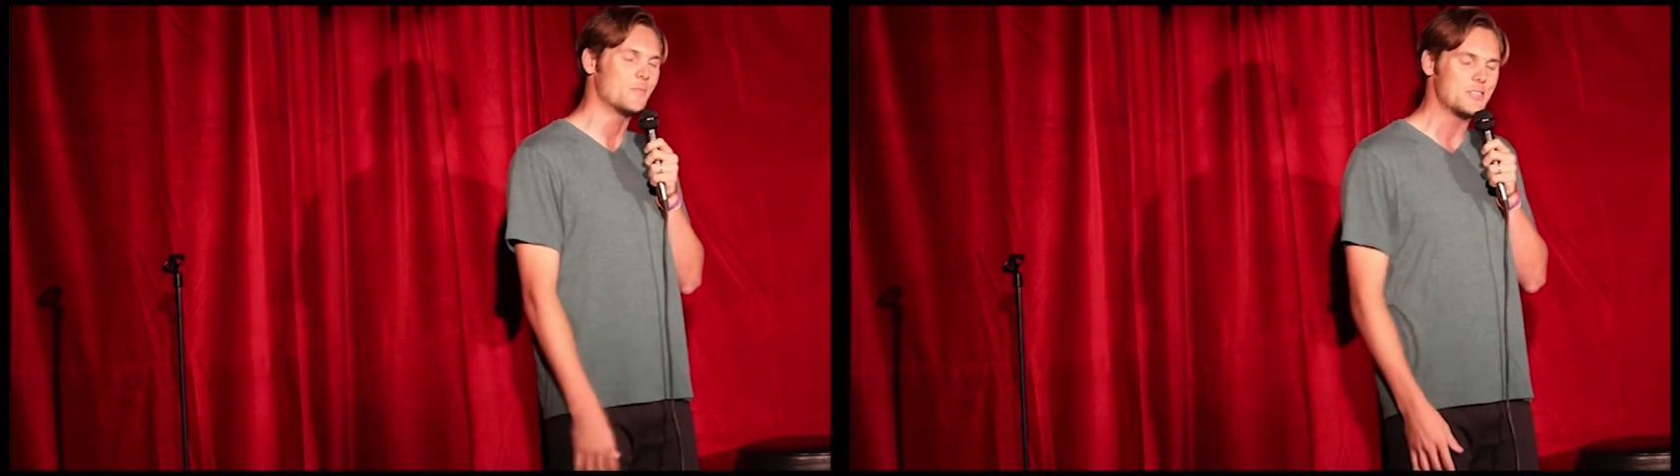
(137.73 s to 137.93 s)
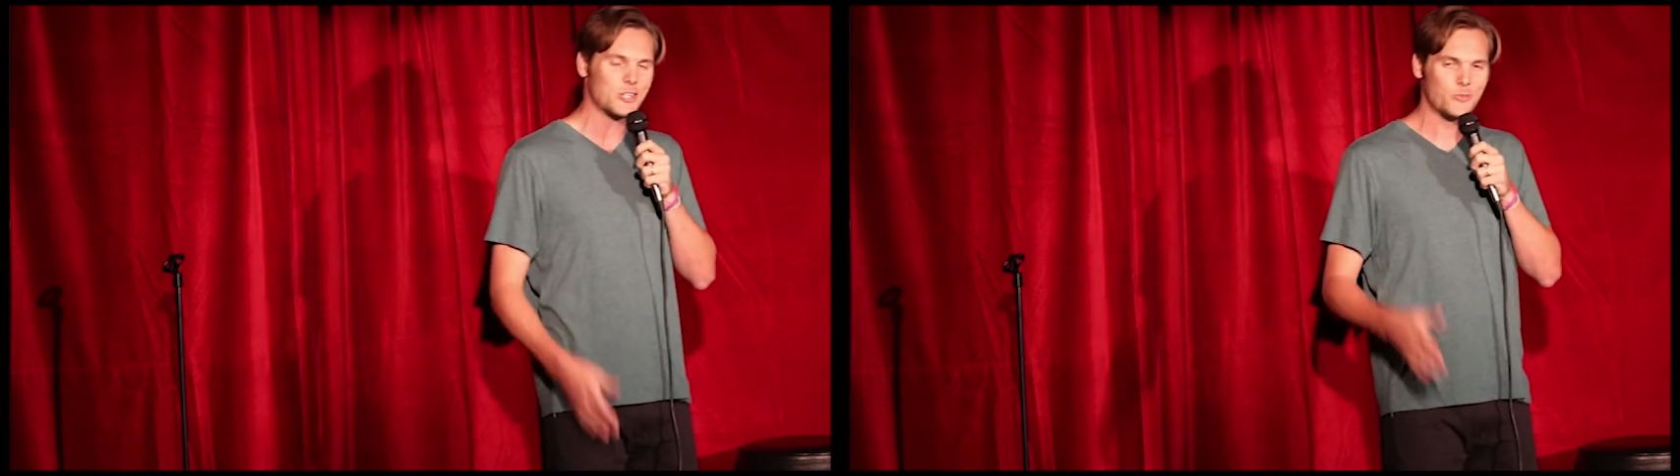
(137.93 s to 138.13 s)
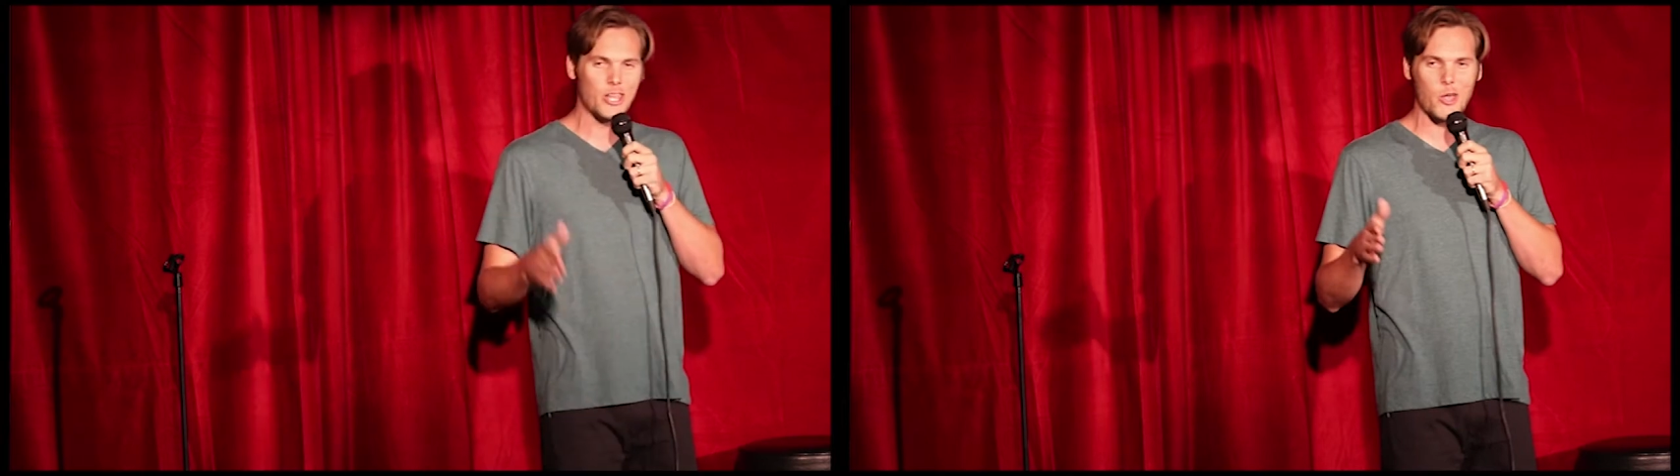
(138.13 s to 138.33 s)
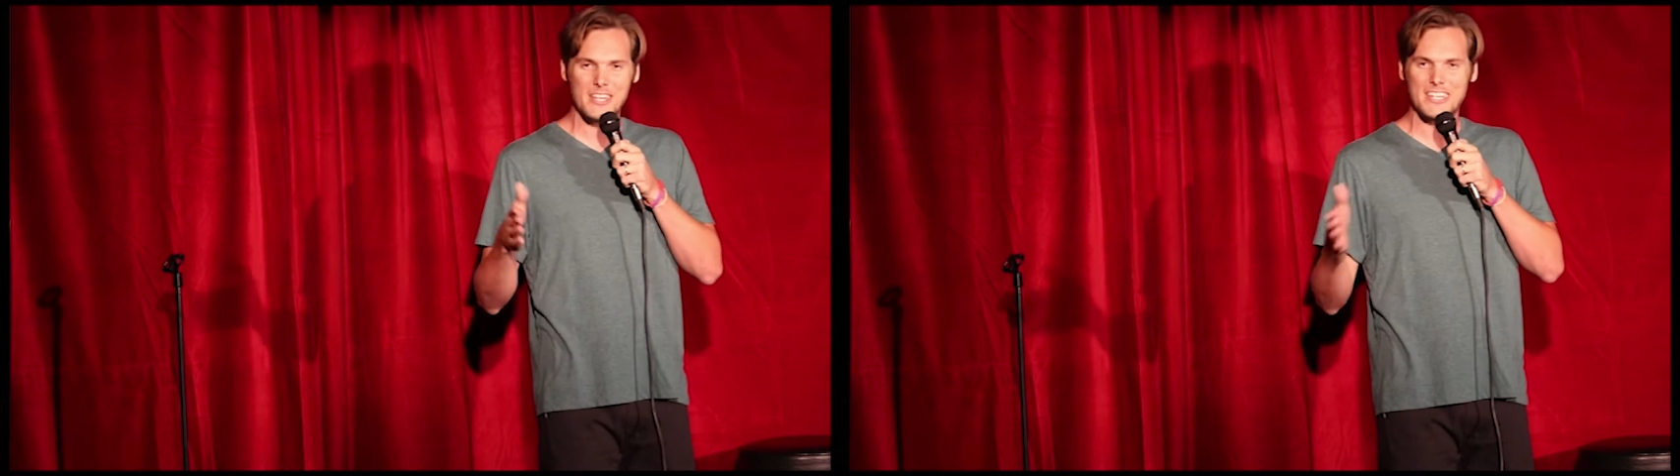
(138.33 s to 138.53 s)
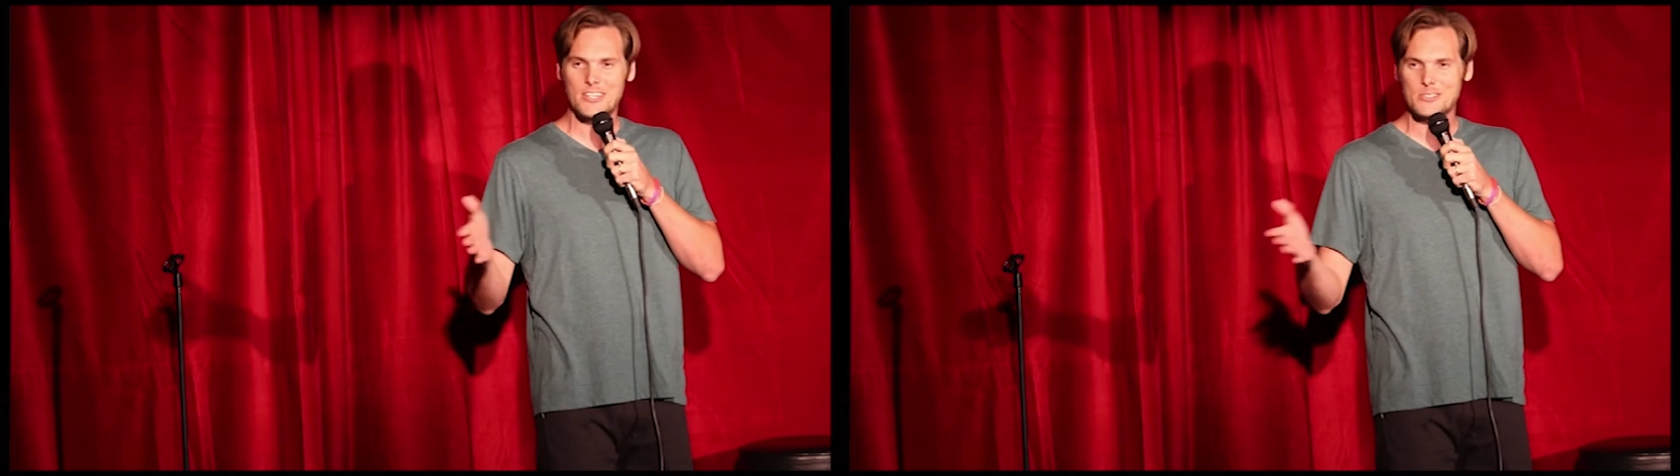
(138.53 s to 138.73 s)
but you can really
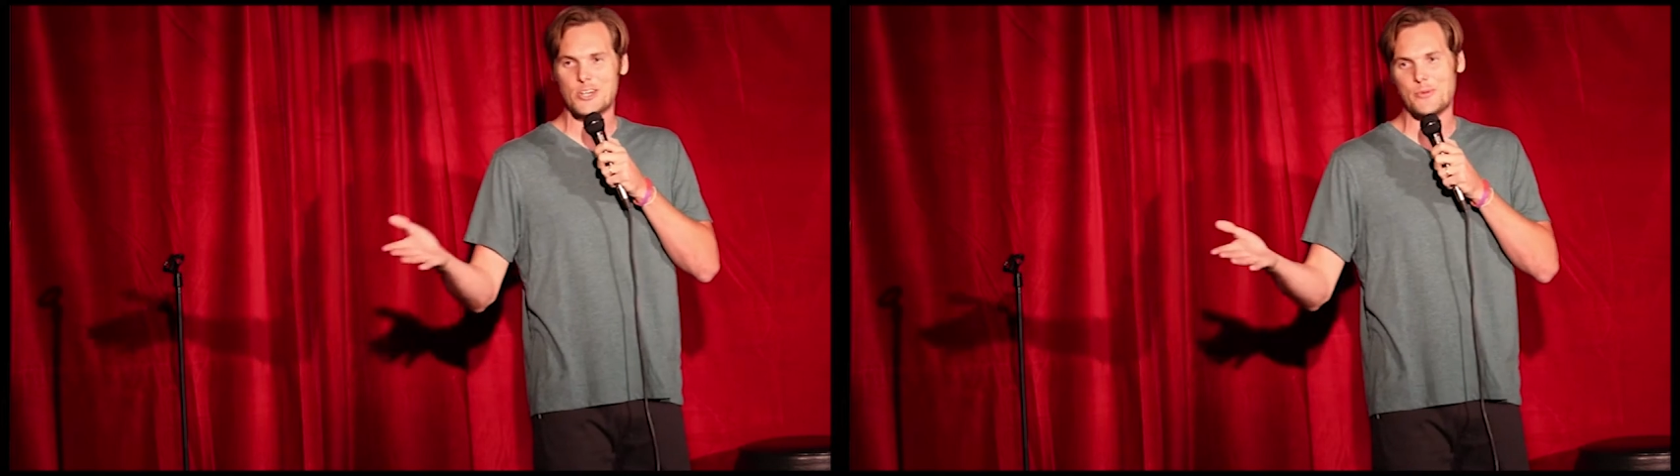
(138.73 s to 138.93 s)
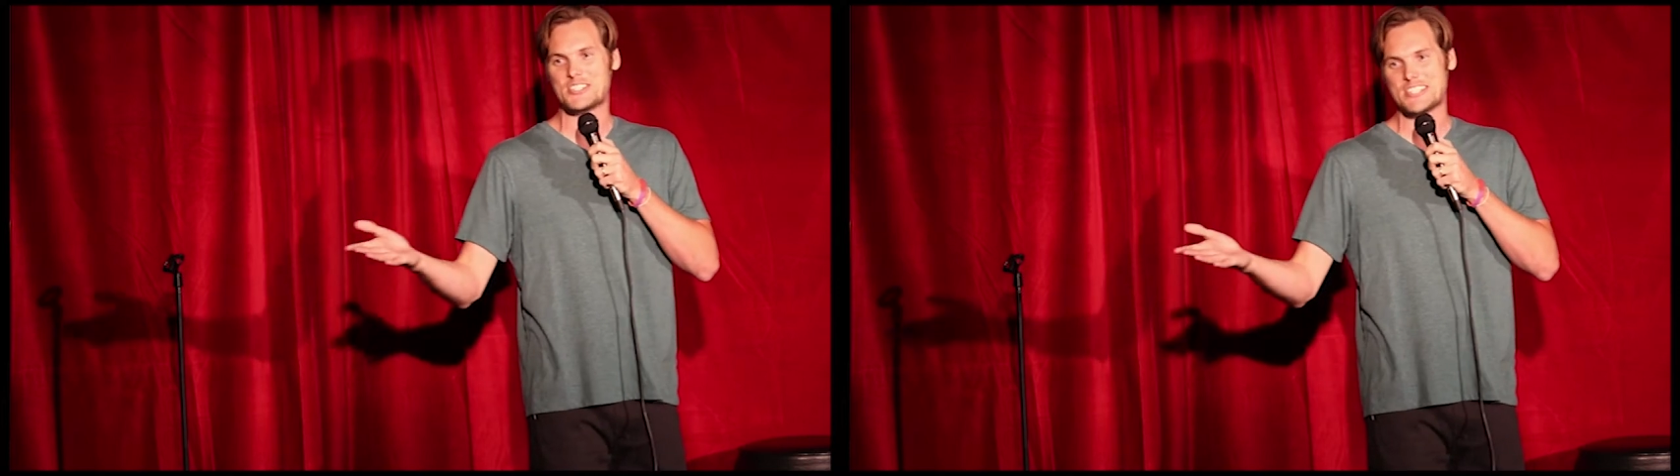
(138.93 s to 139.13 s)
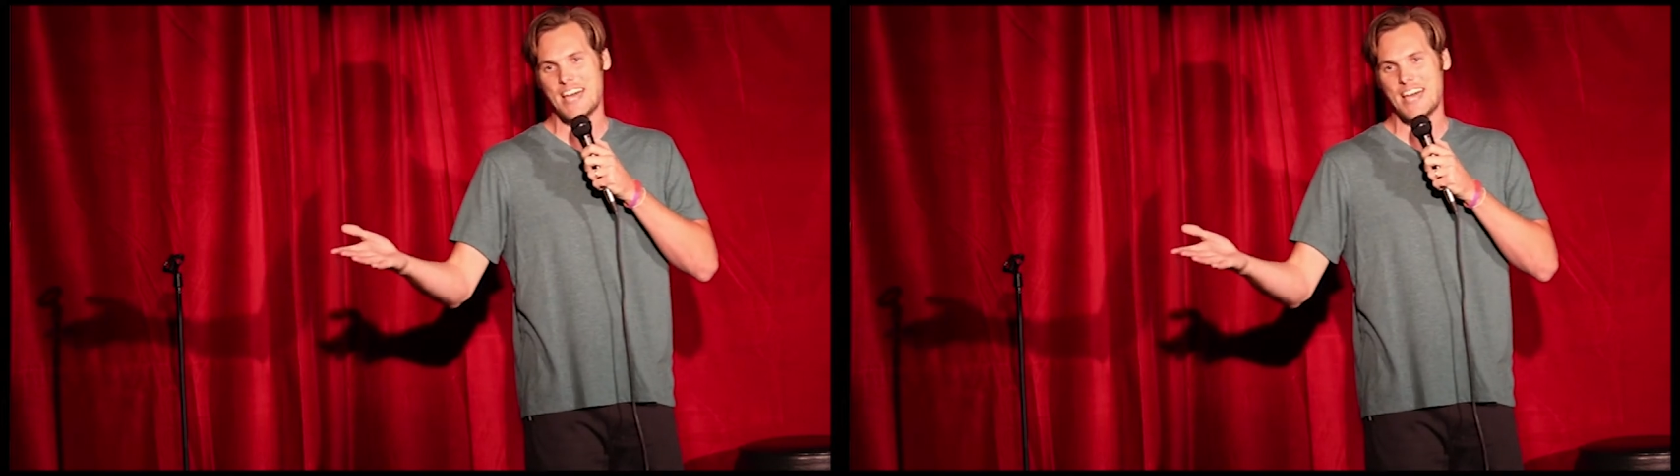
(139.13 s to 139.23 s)
only kill so much